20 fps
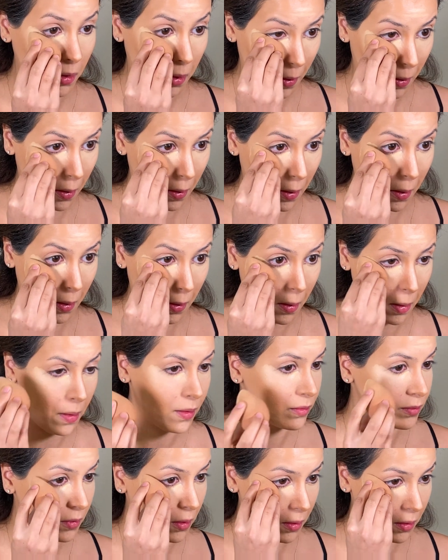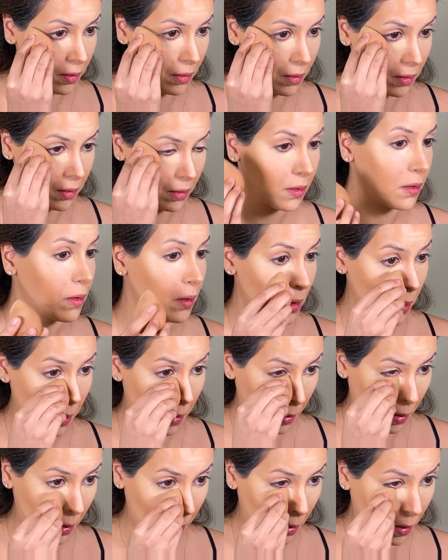Here, I'm using a beauty
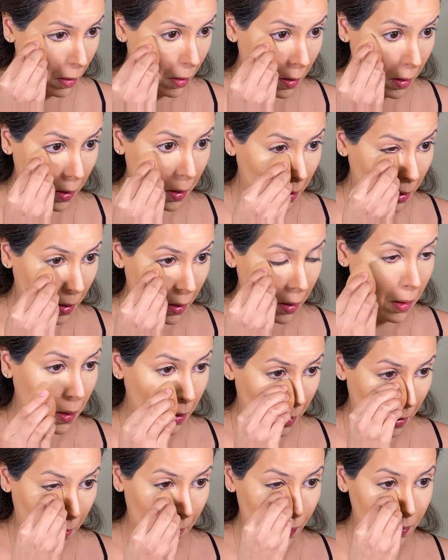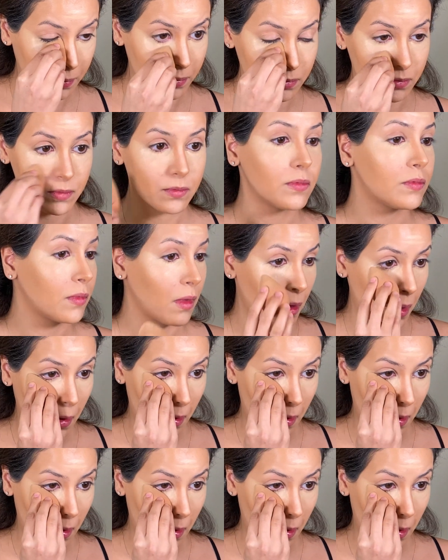blender, and I'm making sure to be thorough in my